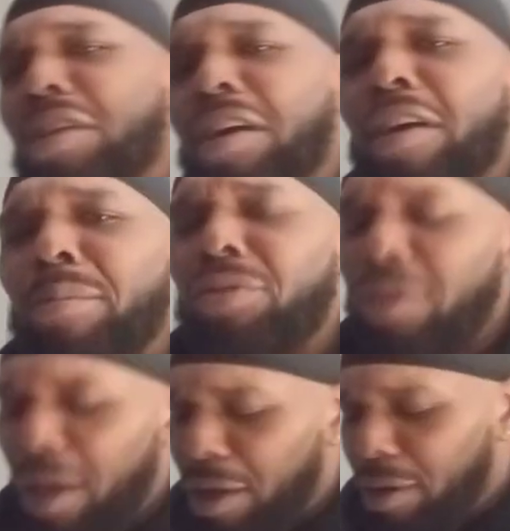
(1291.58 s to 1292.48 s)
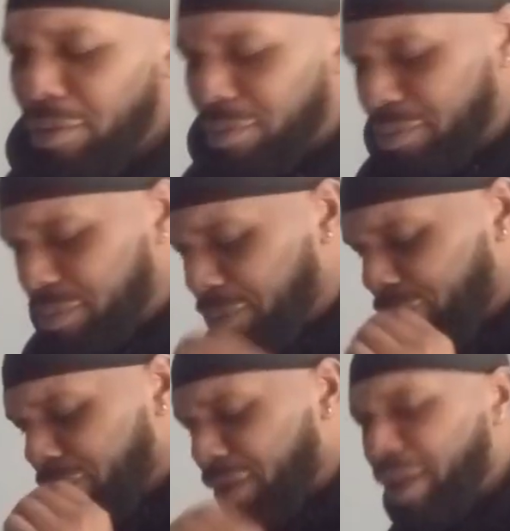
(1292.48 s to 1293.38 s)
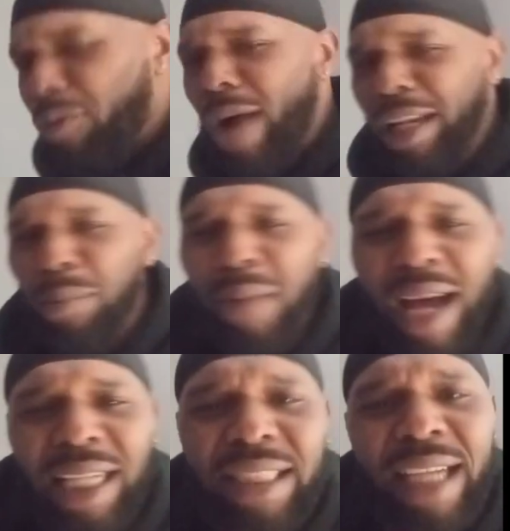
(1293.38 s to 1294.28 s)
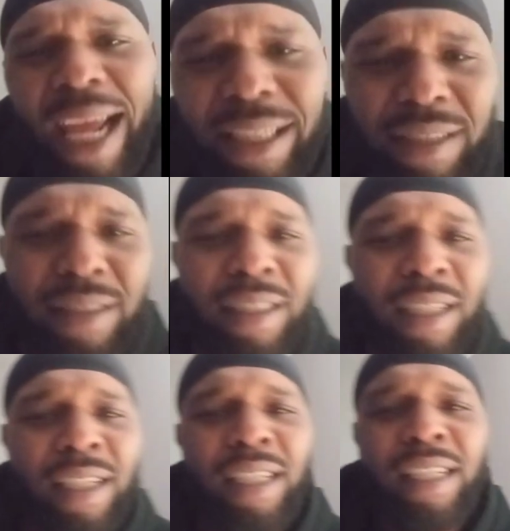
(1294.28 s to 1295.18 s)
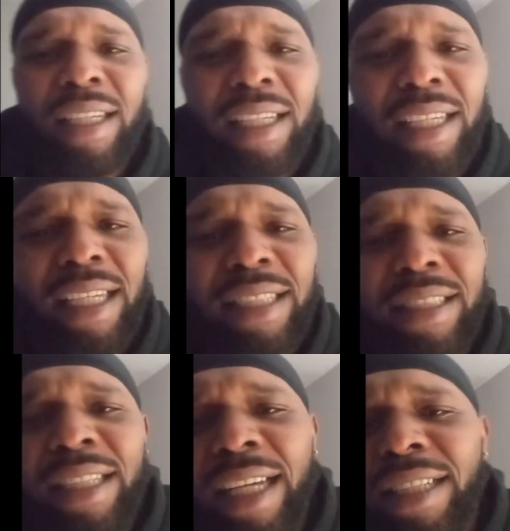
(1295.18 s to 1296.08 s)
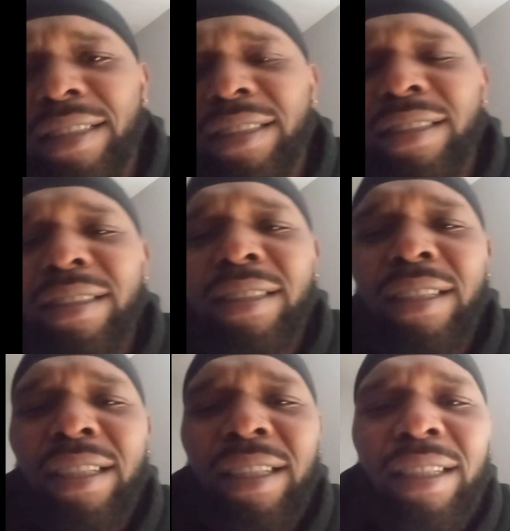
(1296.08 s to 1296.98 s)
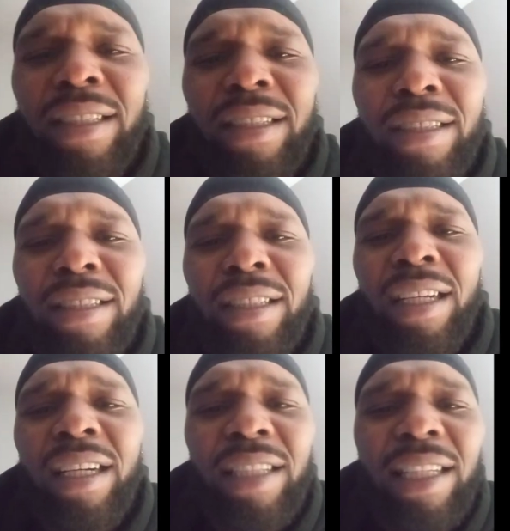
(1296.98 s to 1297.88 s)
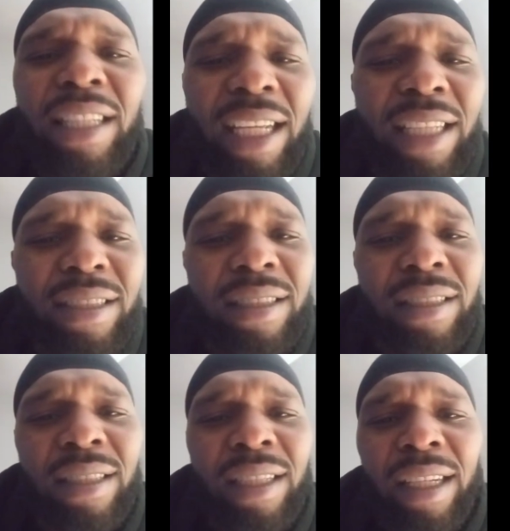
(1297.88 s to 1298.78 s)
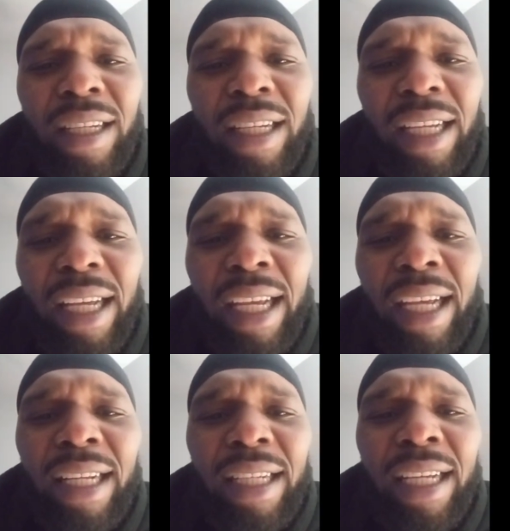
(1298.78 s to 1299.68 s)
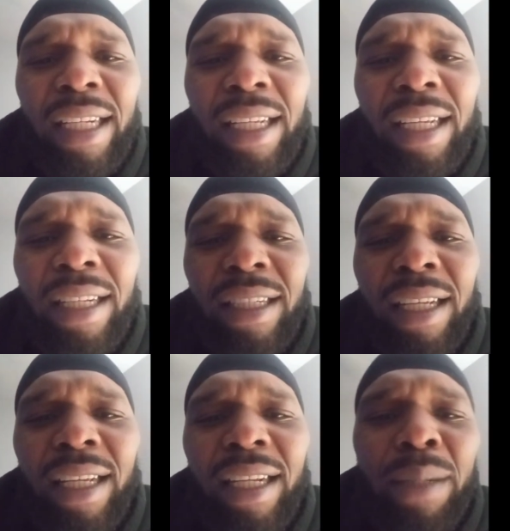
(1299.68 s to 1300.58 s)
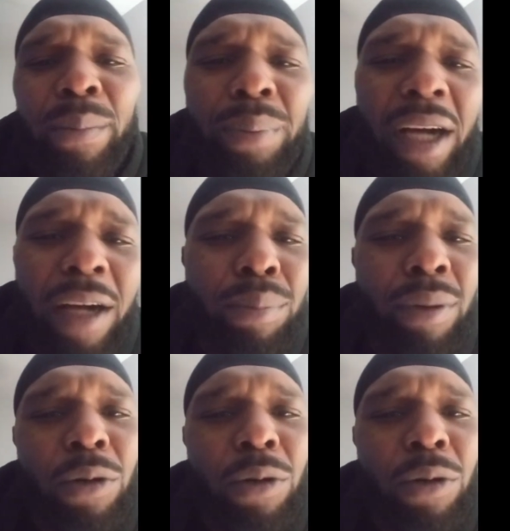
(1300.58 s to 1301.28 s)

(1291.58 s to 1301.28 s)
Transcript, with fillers: Damn shame. While Lamar Jackson is getting lynched and and and and, and buck